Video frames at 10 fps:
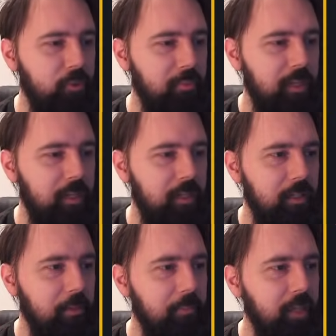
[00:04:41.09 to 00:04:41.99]
to mean
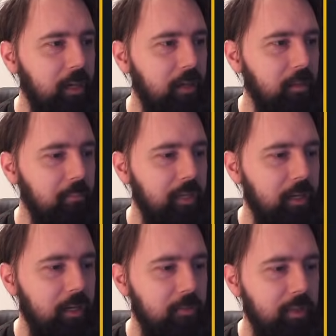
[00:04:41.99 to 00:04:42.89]

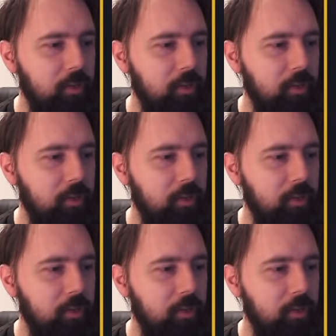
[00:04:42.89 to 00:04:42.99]
a lot,